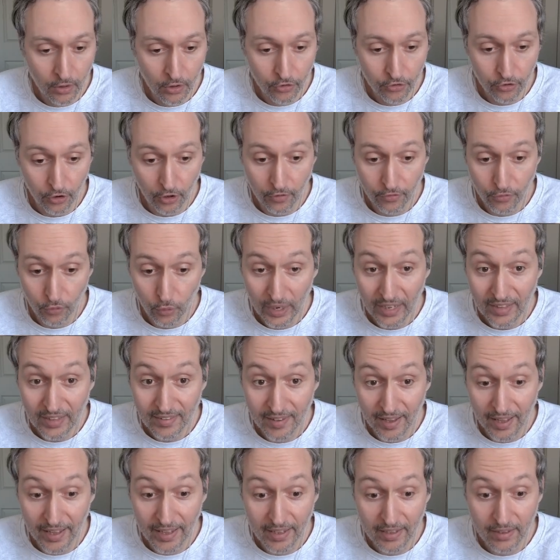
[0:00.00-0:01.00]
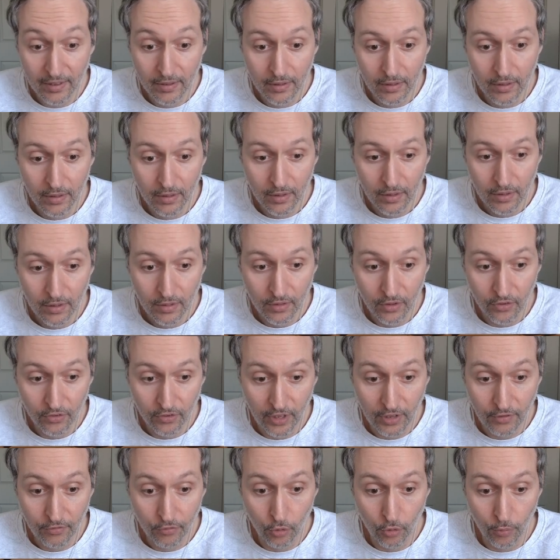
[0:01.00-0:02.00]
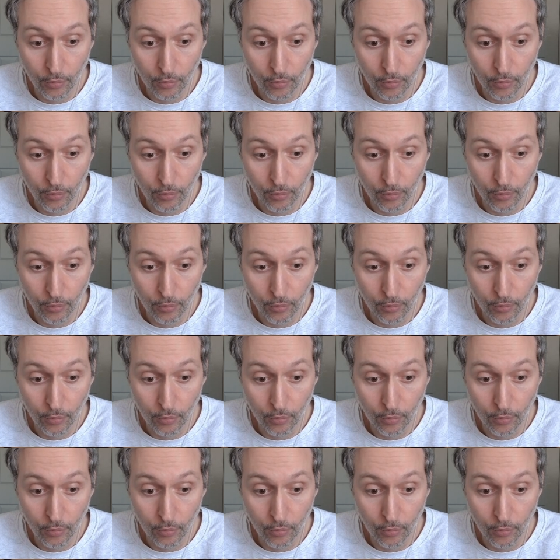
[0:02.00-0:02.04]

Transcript: So if we take the c4